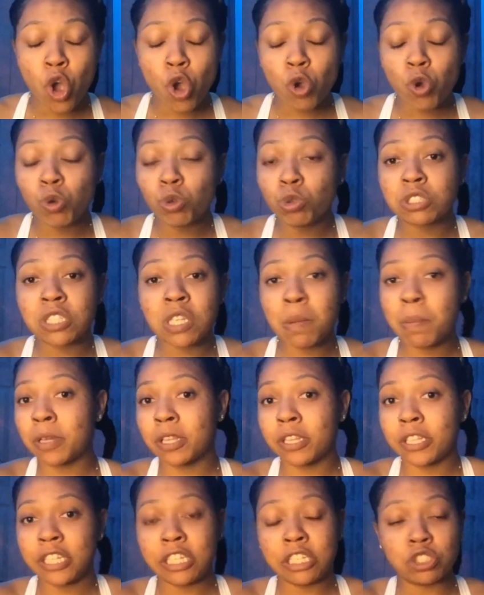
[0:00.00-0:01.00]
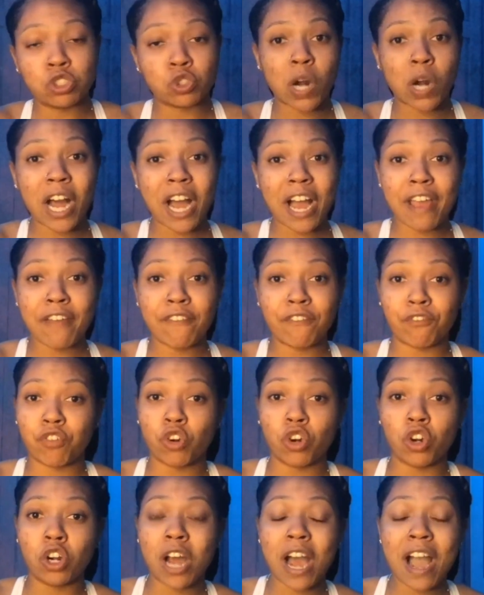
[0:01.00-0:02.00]
who typically drive
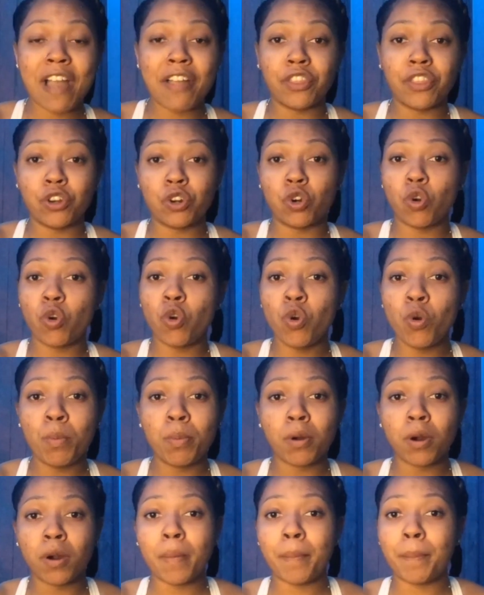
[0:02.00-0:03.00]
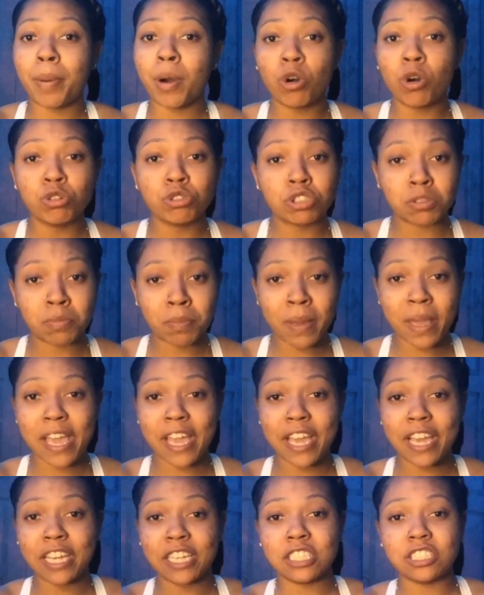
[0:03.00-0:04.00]
for either Uber,
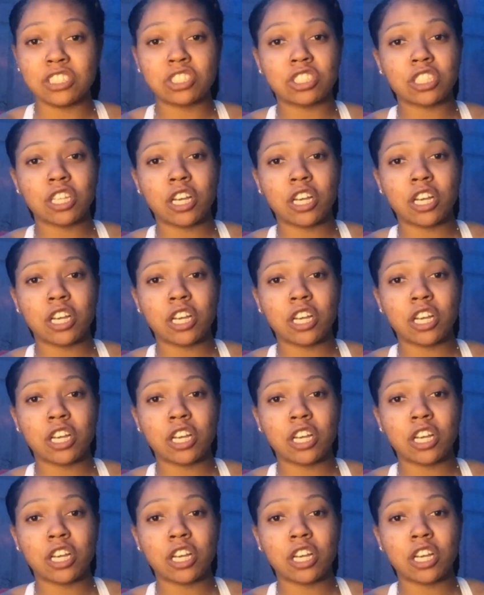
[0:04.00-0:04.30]
Postmates,